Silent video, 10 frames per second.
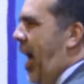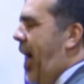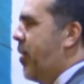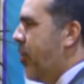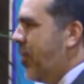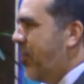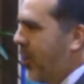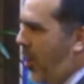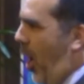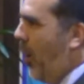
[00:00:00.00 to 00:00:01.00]
I had a,
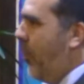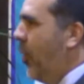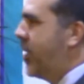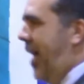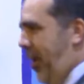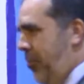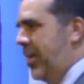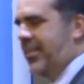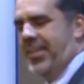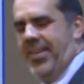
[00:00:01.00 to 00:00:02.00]
the car broke down
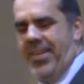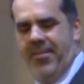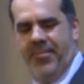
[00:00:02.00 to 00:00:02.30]
recently,